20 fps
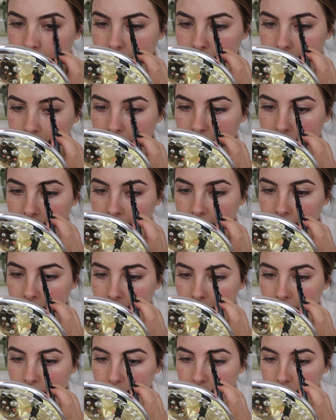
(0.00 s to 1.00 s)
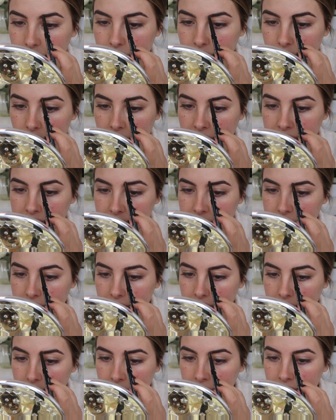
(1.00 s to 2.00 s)
starting in the front
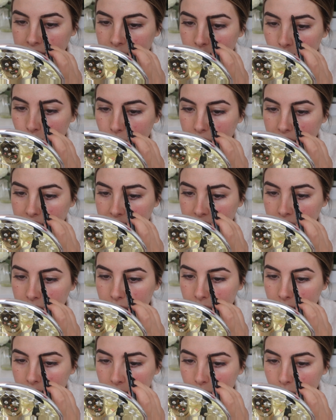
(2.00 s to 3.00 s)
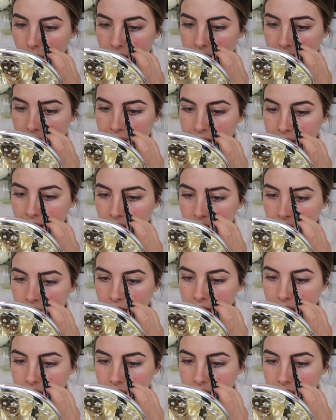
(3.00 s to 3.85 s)
and working my way